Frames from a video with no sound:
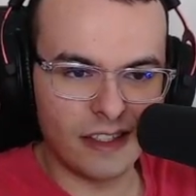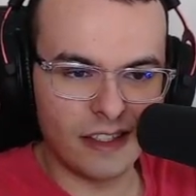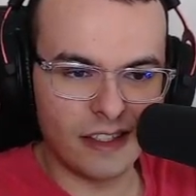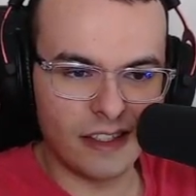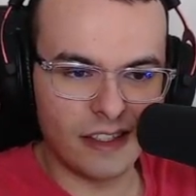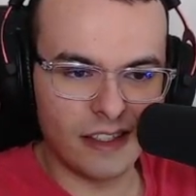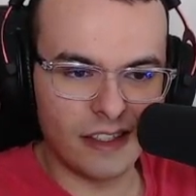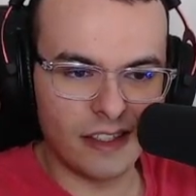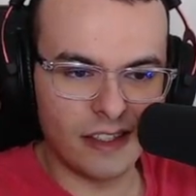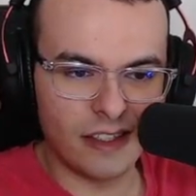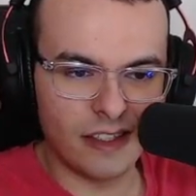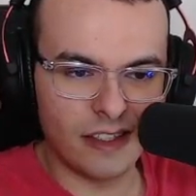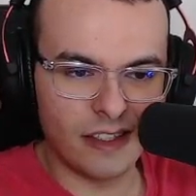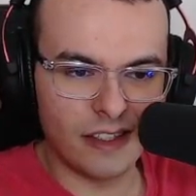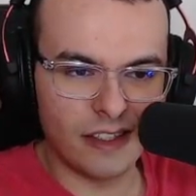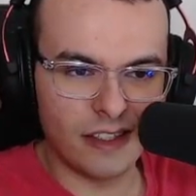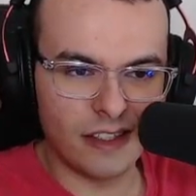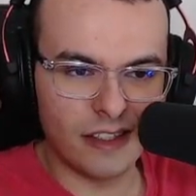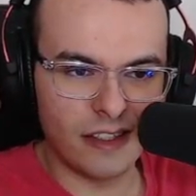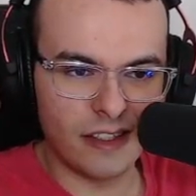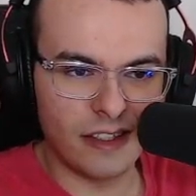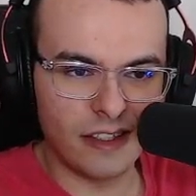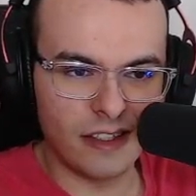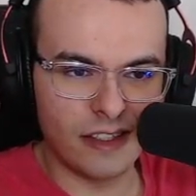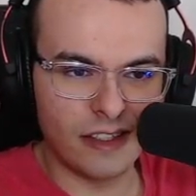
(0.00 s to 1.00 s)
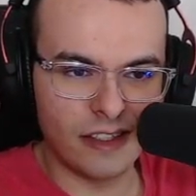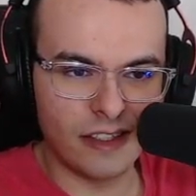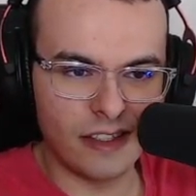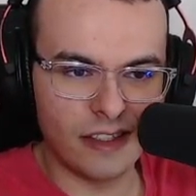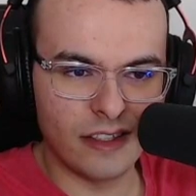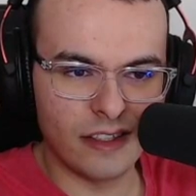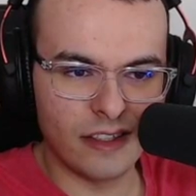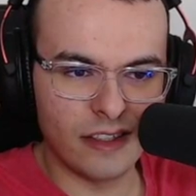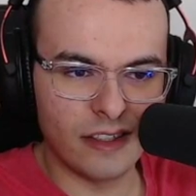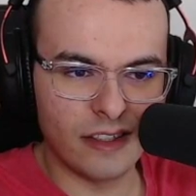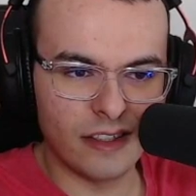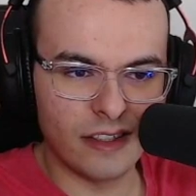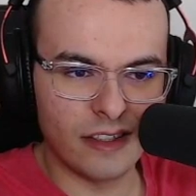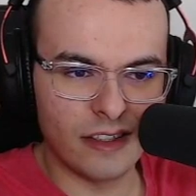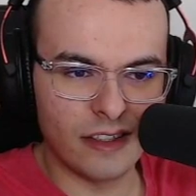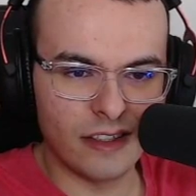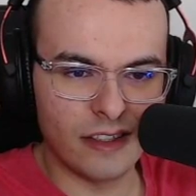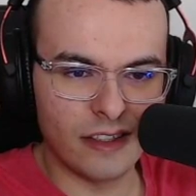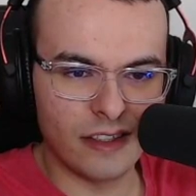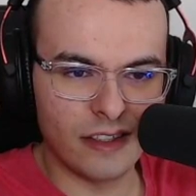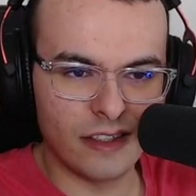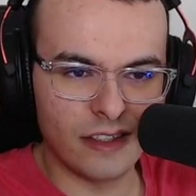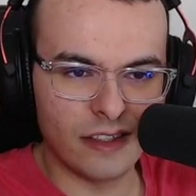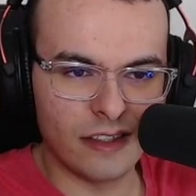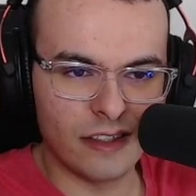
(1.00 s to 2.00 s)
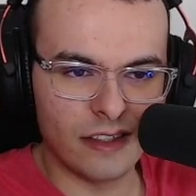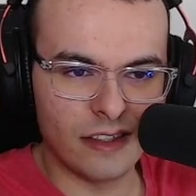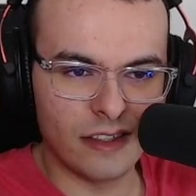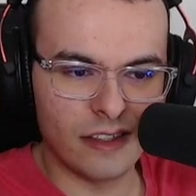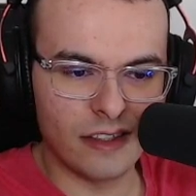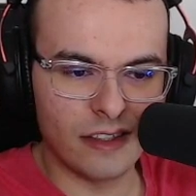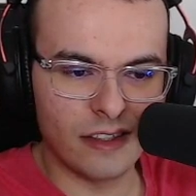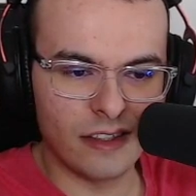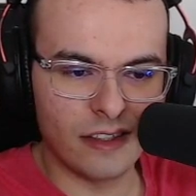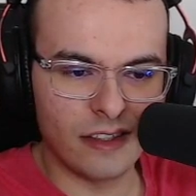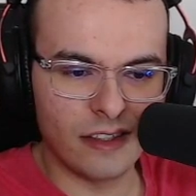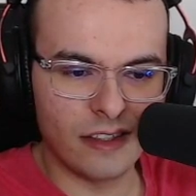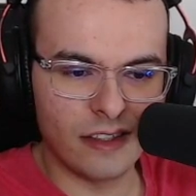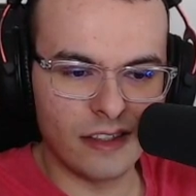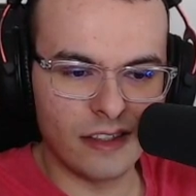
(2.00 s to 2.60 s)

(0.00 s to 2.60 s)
[no speech]